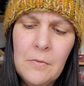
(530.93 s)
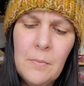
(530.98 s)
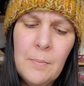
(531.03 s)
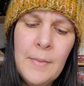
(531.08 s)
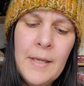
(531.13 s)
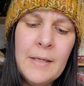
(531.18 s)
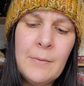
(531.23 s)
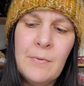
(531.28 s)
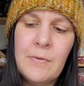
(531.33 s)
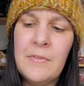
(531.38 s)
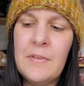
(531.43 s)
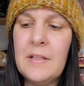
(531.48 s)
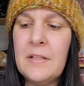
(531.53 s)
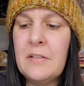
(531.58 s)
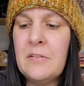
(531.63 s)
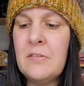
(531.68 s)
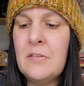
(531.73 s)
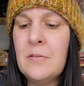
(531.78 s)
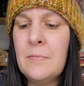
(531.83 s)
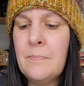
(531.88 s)
make with
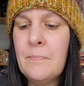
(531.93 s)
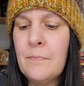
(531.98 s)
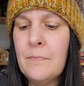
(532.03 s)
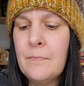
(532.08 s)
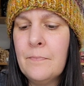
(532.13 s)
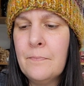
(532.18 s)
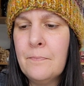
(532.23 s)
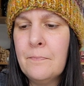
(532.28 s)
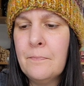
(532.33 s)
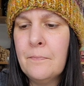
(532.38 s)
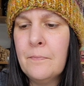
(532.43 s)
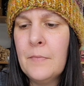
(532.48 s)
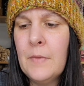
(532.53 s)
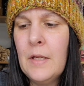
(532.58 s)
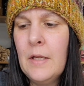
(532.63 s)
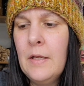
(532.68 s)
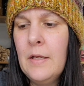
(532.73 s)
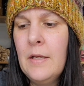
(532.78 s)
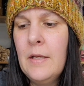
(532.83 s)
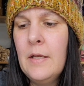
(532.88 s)
this?
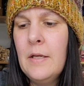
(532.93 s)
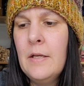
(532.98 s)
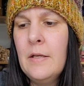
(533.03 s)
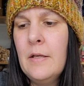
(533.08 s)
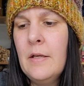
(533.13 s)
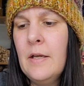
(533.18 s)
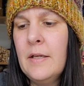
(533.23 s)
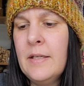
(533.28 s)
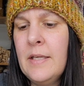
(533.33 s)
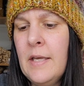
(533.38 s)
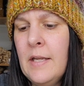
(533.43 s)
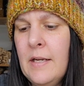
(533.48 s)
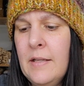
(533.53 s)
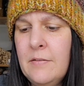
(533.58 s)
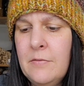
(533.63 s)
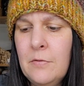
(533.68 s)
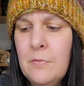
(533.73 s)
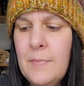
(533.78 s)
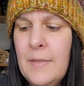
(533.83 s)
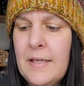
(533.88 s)
Again,
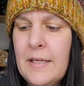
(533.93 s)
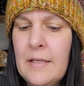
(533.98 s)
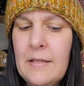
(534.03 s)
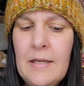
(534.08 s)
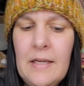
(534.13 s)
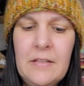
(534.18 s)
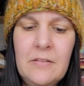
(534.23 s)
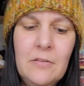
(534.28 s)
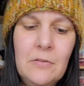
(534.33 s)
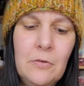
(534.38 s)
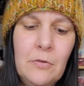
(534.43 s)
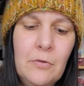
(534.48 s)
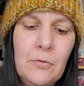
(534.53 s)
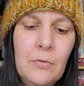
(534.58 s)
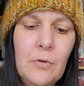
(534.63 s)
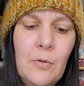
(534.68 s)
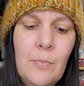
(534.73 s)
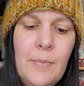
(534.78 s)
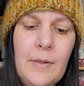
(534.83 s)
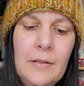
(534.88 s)
this would make a nice little
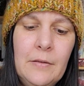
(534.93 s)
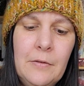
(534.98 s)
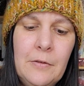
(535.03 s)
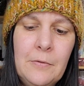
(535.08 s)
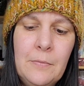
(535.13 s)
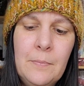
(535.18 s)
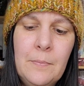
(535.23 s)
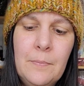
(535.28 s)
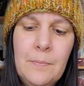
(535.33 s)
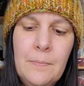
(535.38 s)
throw pillow.